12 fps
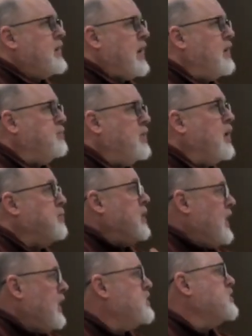can be a
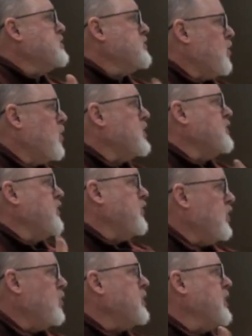means for the
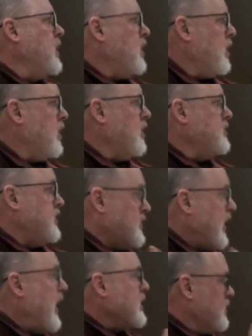fulfillment of the
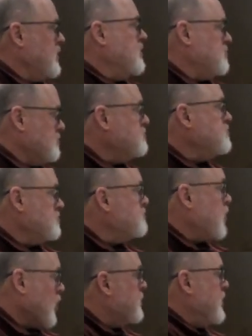Zweck, the
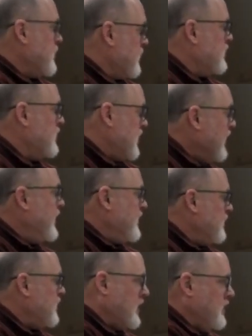purpose, the end
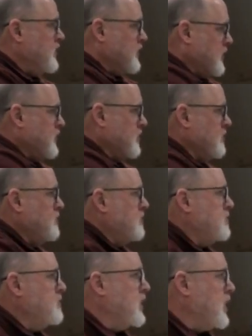that is
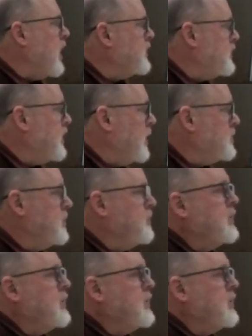concept,